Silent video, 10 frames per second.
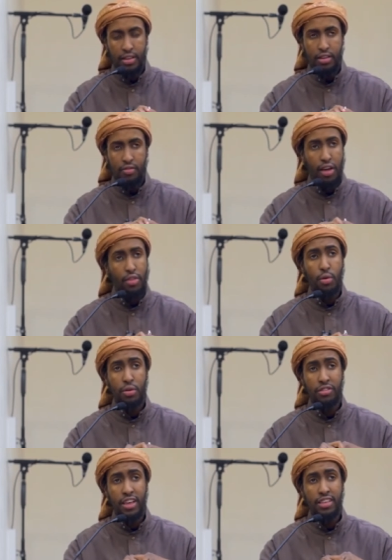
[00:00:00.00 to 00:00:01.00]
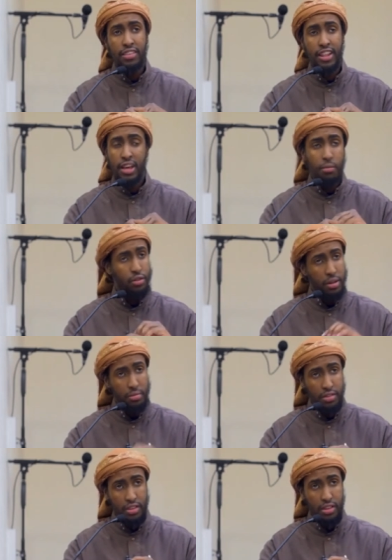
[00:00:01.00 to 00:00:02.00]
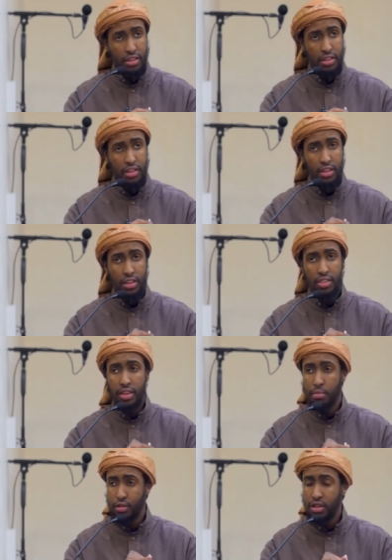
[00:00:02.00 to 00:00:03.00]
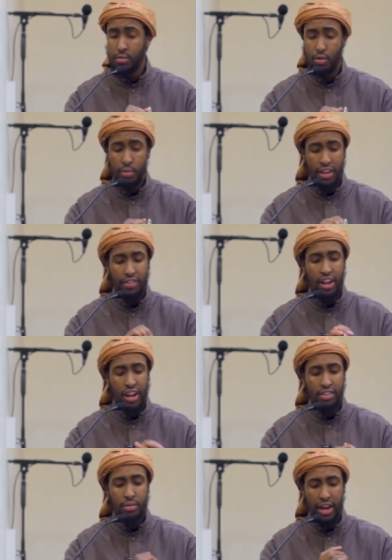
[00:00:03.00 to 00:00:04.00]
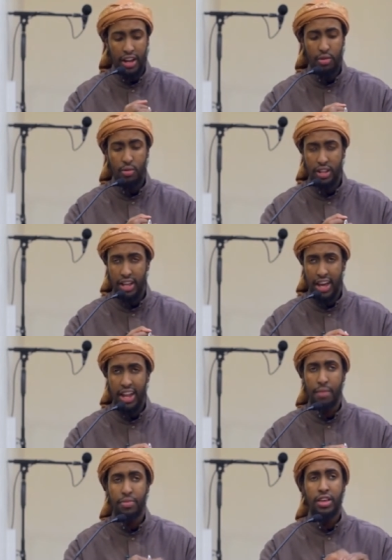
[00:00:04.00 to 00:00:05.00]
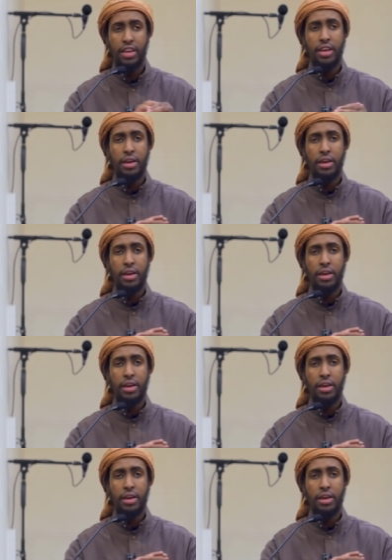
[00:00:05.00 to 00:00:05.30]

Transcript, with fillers: Rather, what we say is that they are Muslims. They are Muslims who believe in Allah subhanahu wa ta'ala